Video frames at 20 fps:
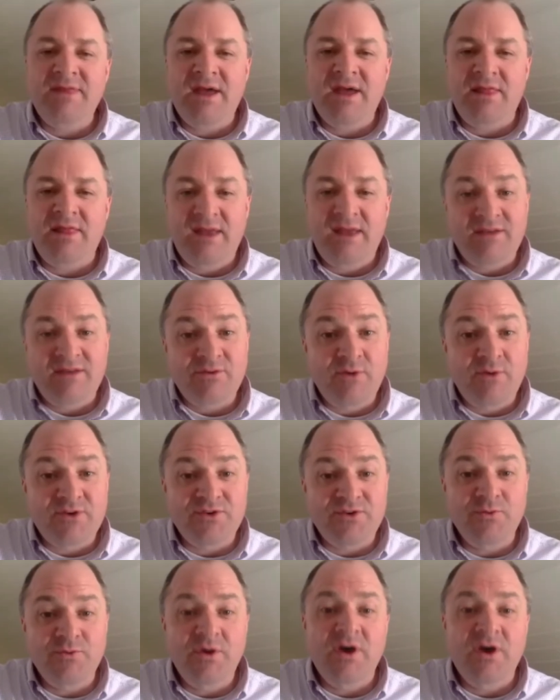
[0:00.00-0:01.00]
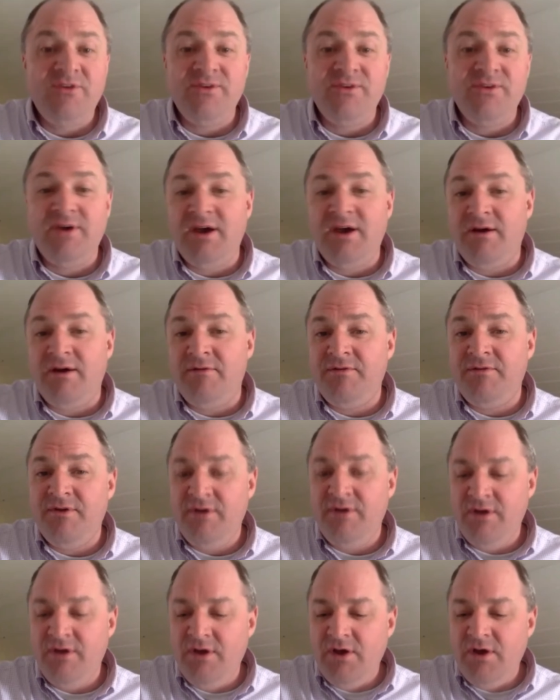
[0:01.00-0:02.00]
last question, we also have
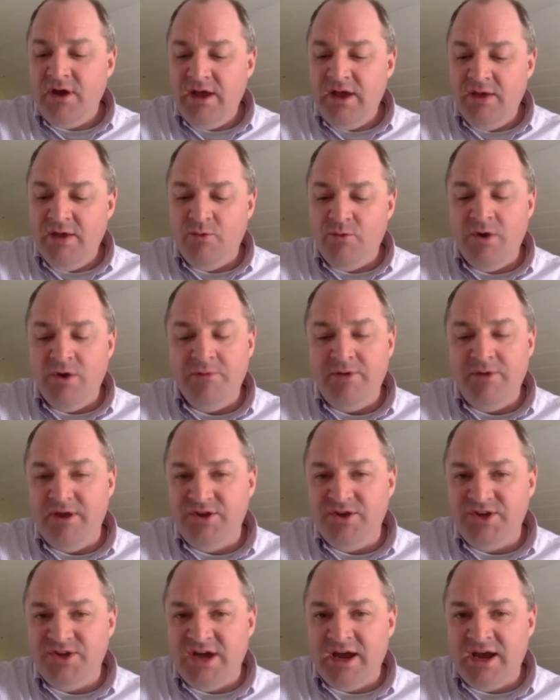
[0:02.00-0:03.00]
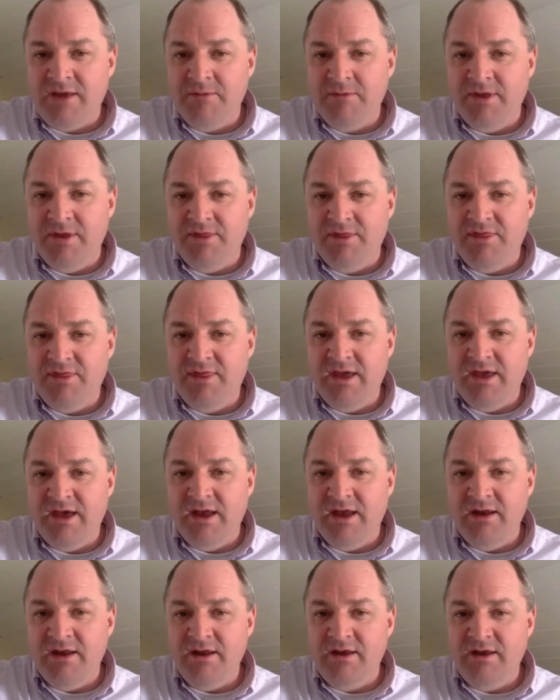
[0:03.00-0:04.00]
a one-page document that
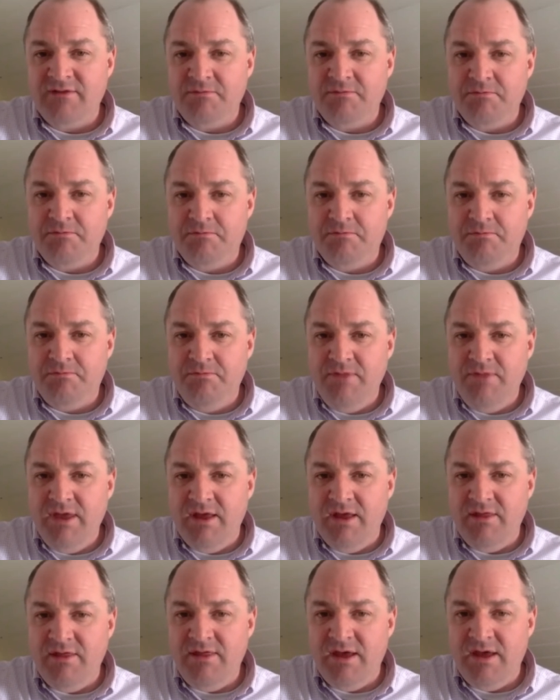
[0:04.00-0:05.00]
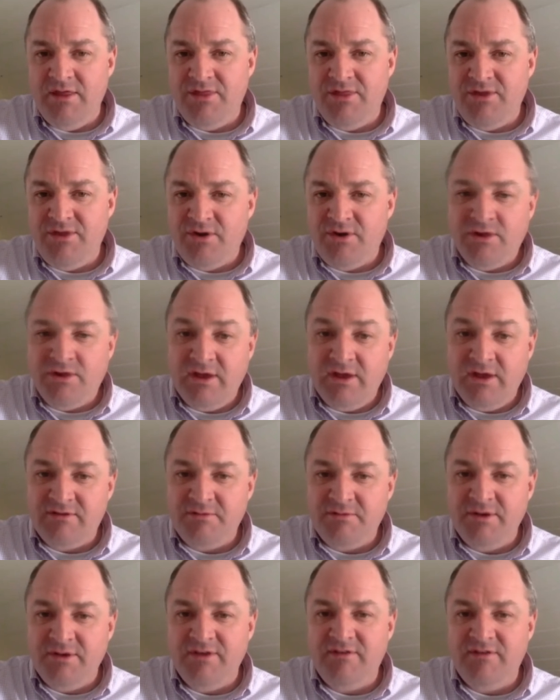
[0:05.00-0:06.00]
that thoroughly
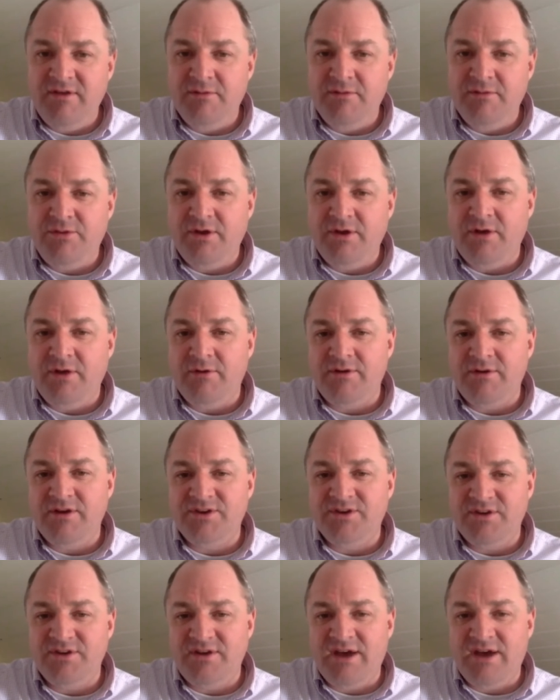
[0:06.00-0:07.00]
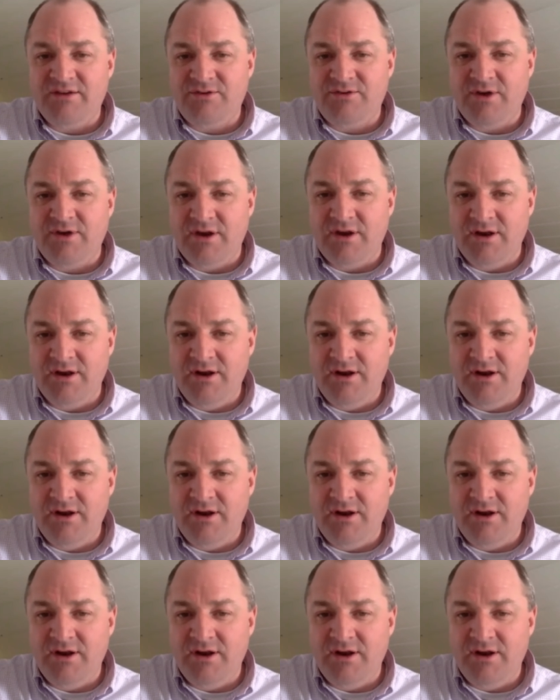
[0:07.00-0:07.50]
explains the employee retention tax credit.